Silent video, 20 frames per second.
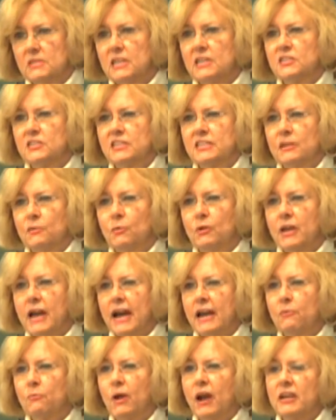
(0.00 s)
Doesn't,
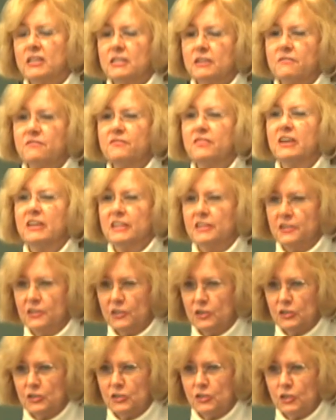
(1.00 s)
where, where does it fit in the
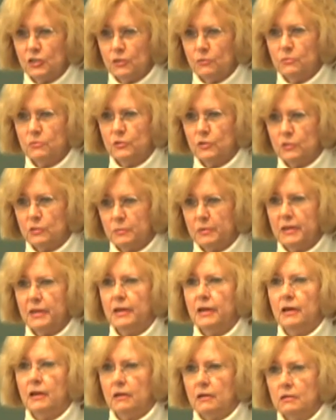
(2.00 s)
continuum?
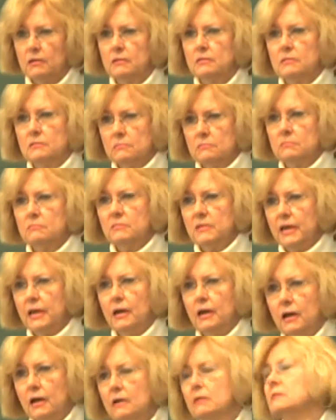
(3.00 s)
Yeah. Right. Yeah.